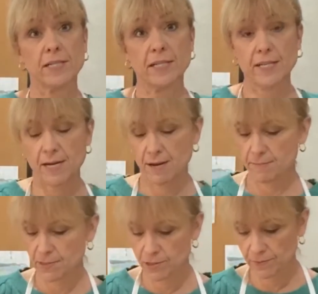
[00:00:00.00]
and
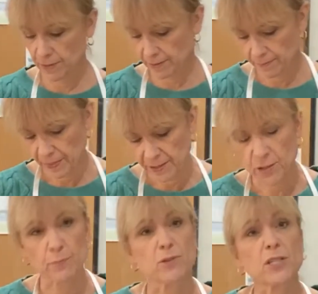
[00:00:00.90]

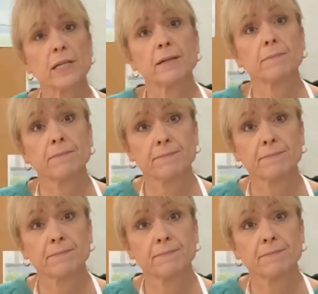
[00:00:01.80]
spruce it up